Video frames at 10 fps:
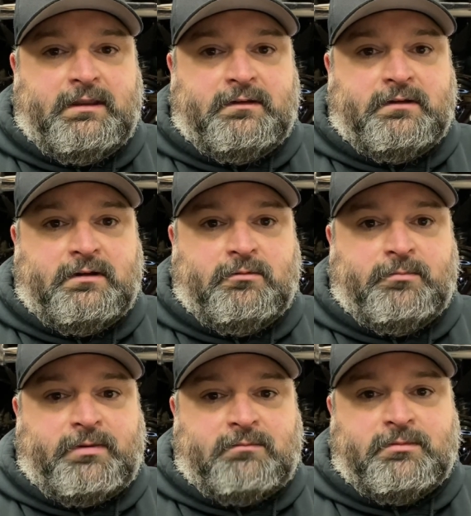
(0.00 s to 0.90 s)
we'll
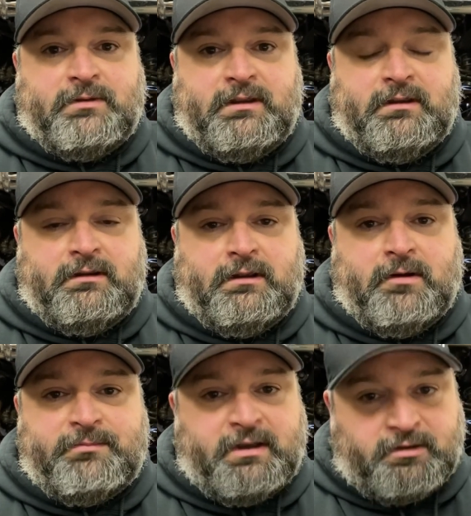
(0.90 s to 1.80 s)
probably
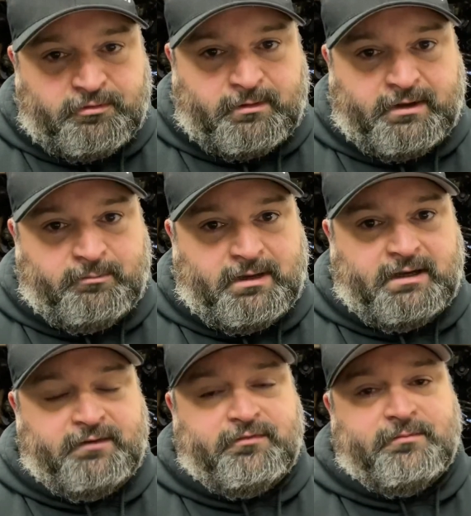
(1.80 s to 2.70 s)
update the throttle
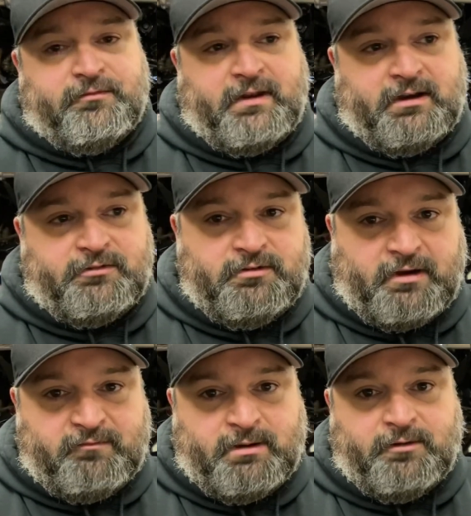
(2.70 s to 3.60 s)
body from the factory
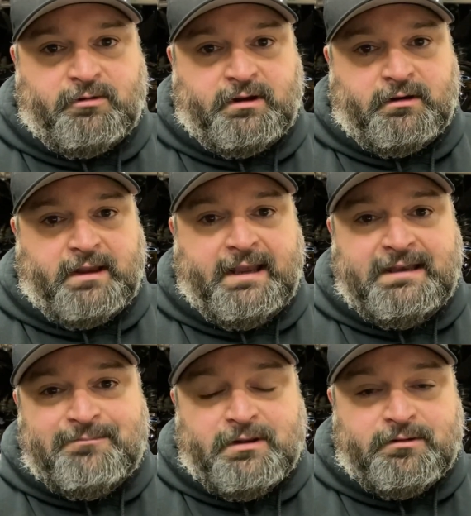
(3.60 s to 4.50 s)
drive-by-wire
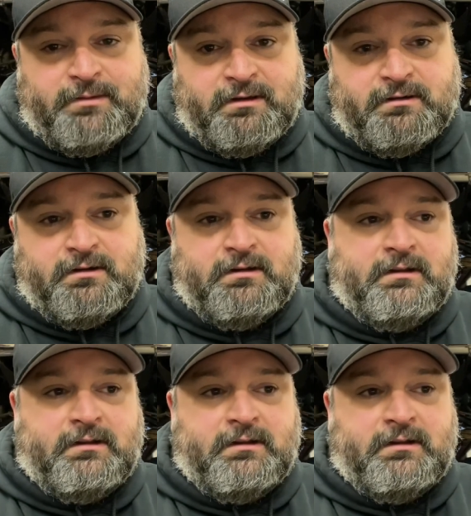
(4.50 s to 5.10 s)
80 millimeter.